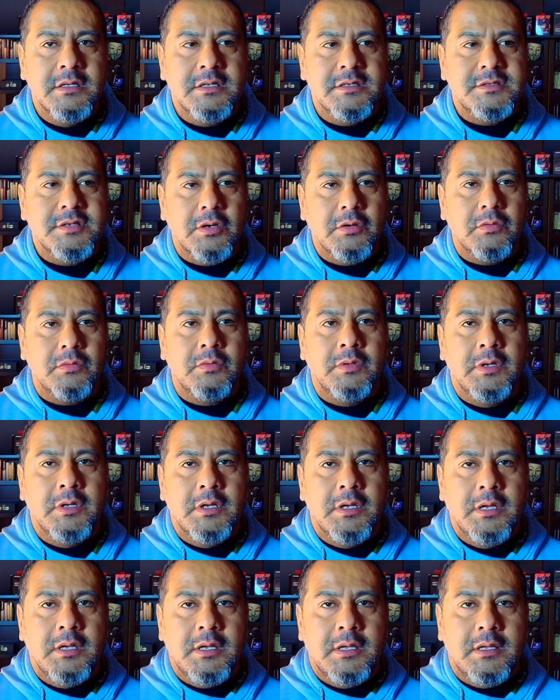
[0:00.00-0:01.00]
So
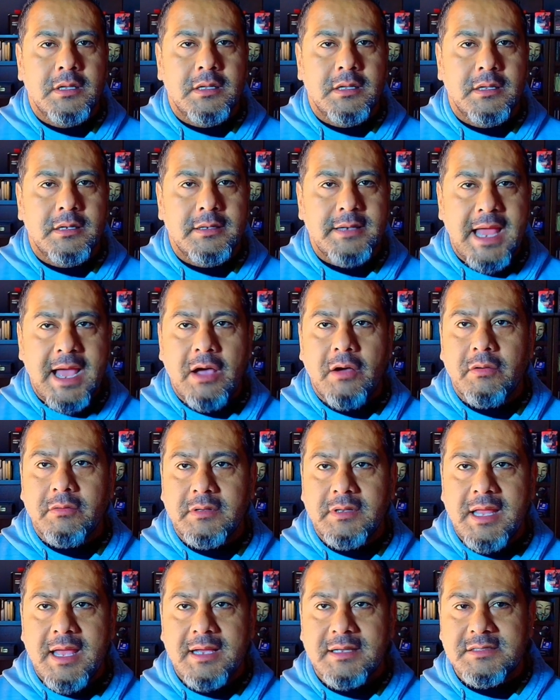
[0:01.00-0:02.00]
now
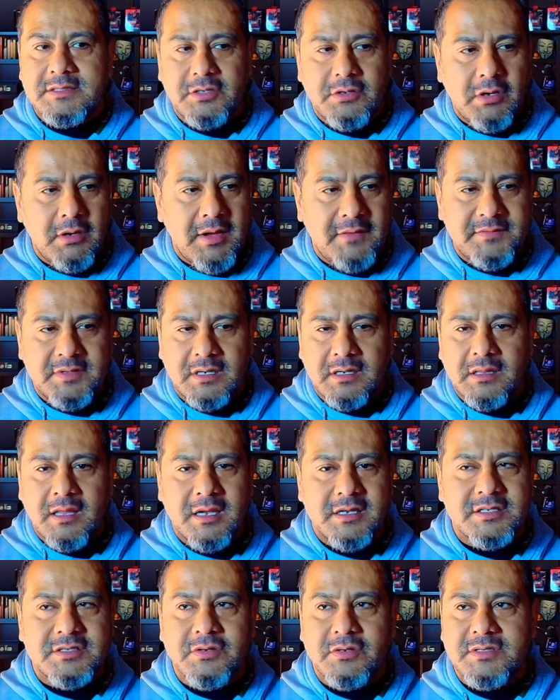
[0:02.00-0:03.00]
next, you know, I've done a
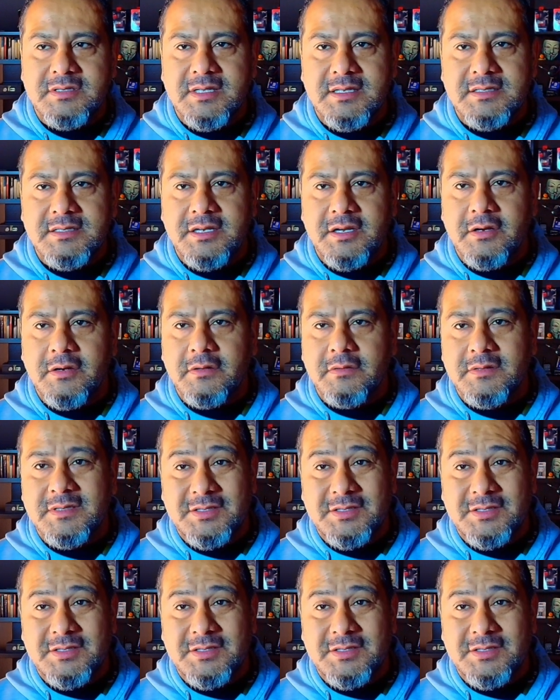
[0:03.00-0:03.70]
lot of certs this year,